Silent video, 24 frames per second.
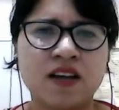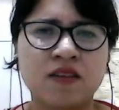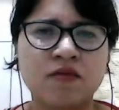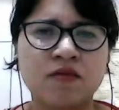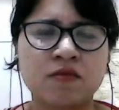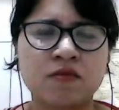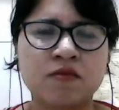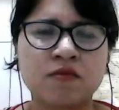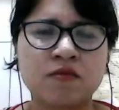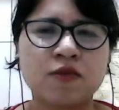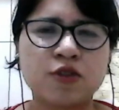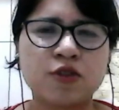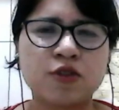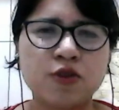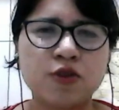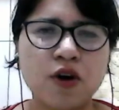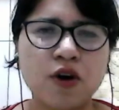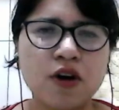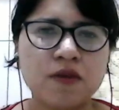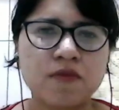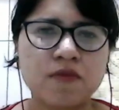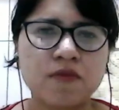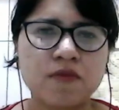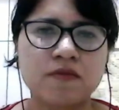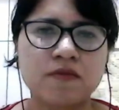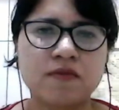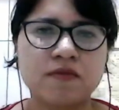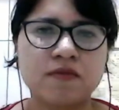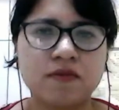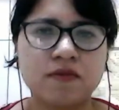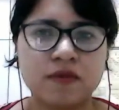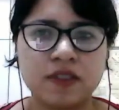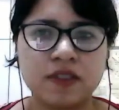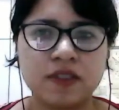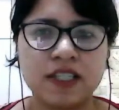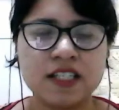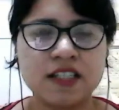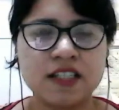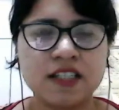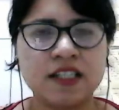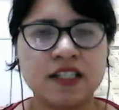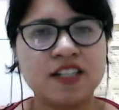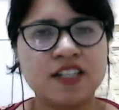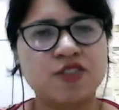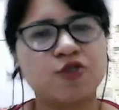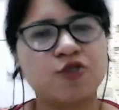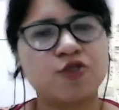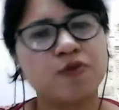So this needs
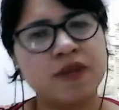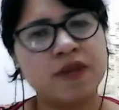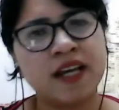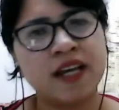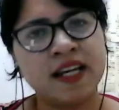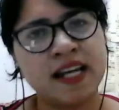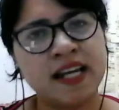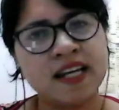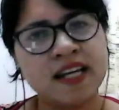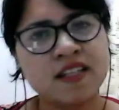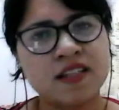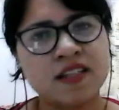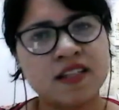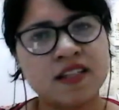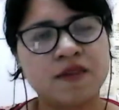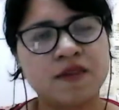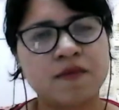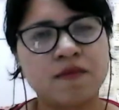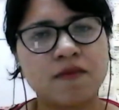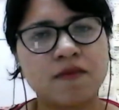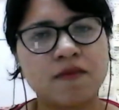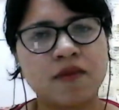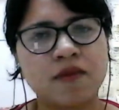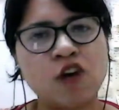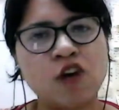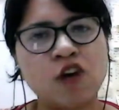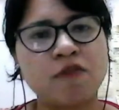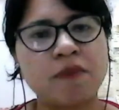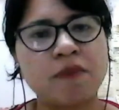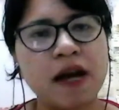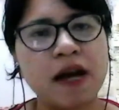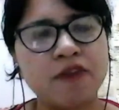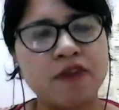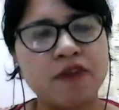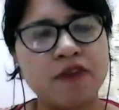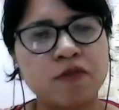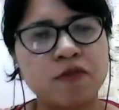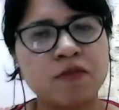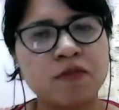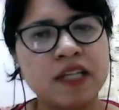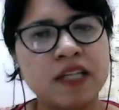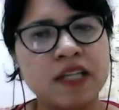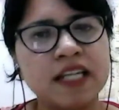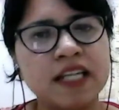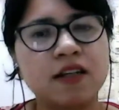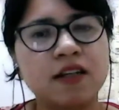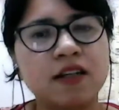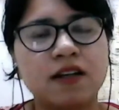to be annexed. Now, apart from
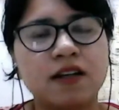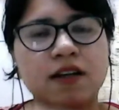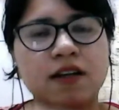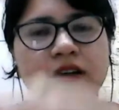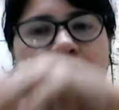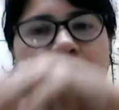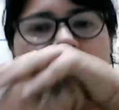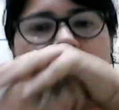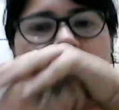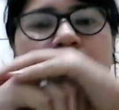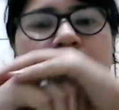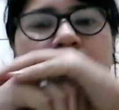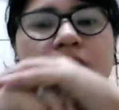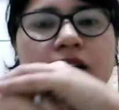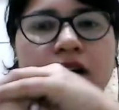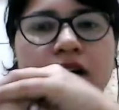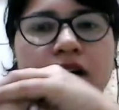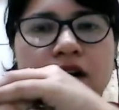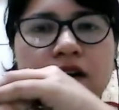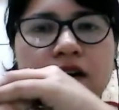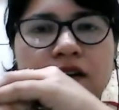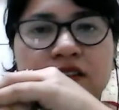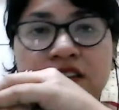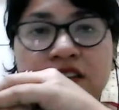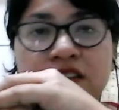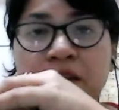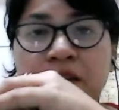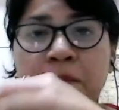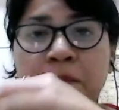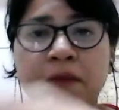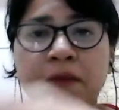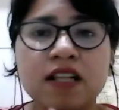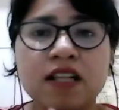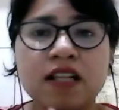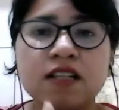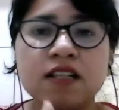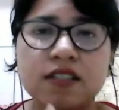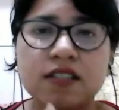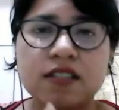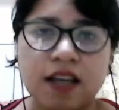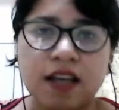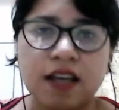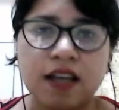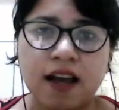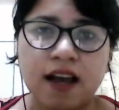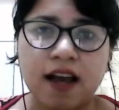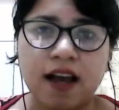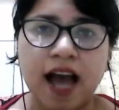the bills
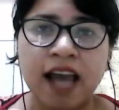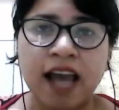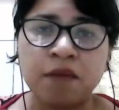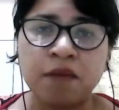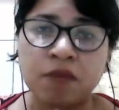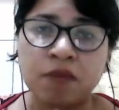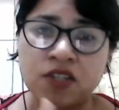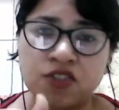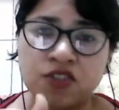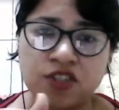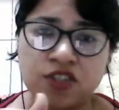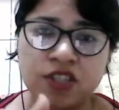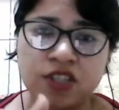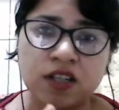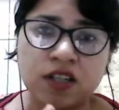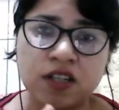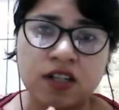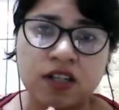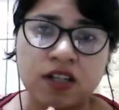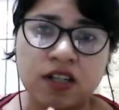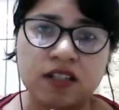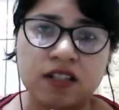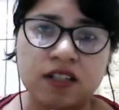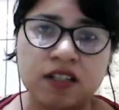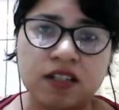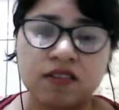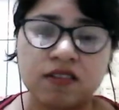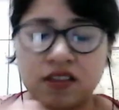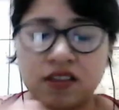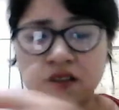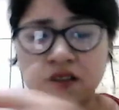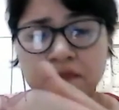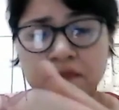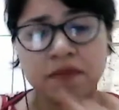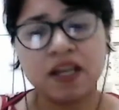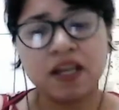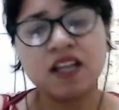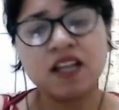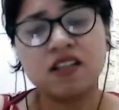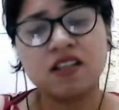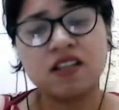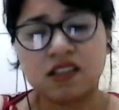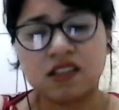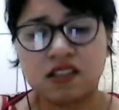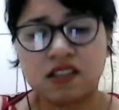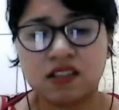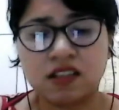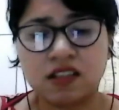I mentioned earlier, the
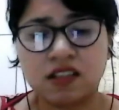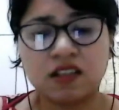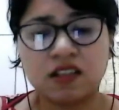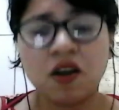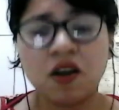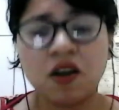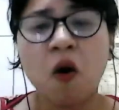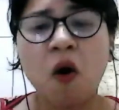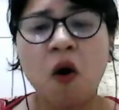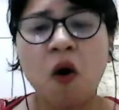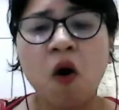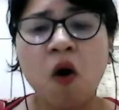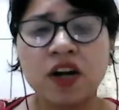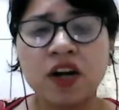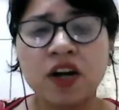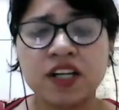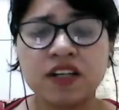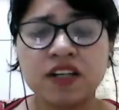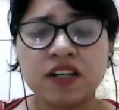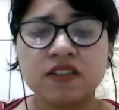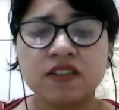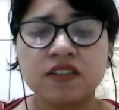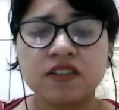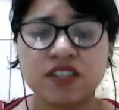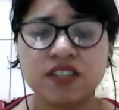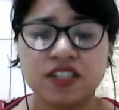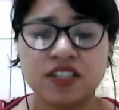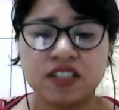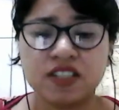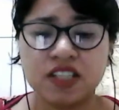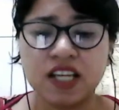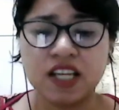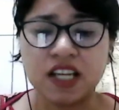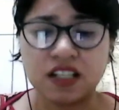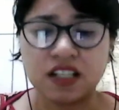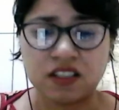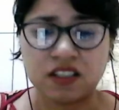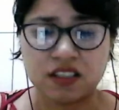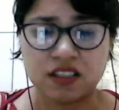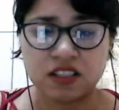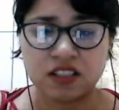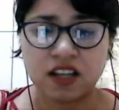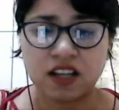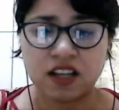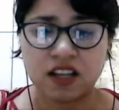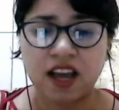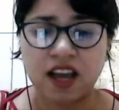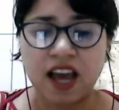bills, the order receipts
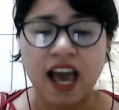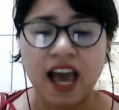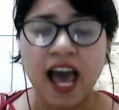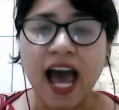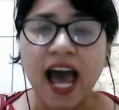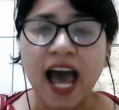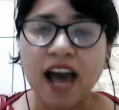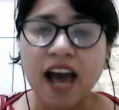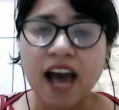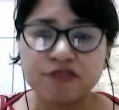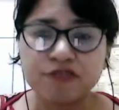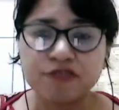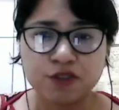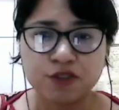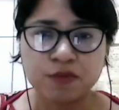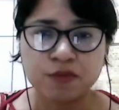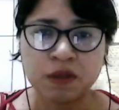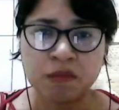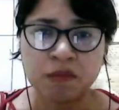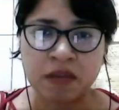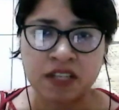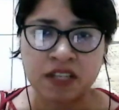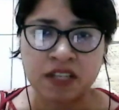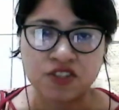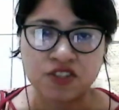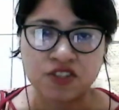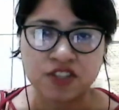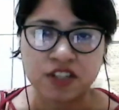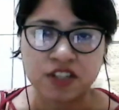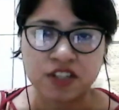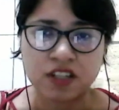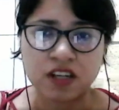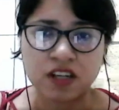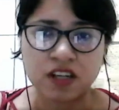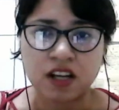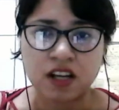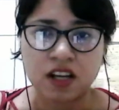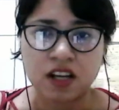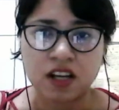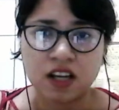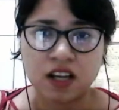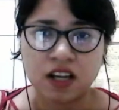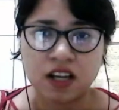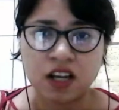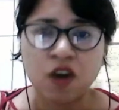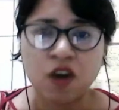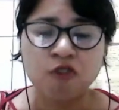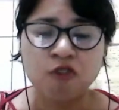have to be mentioned.
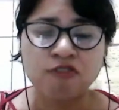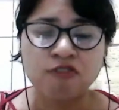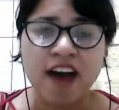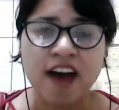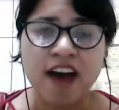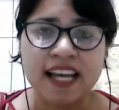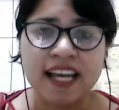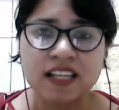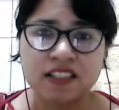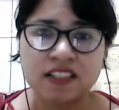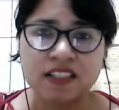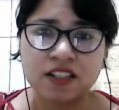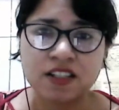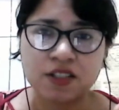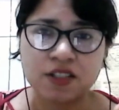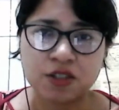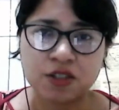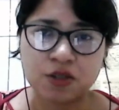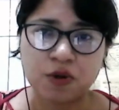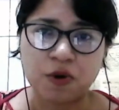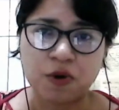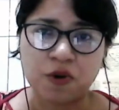Now, why is it so?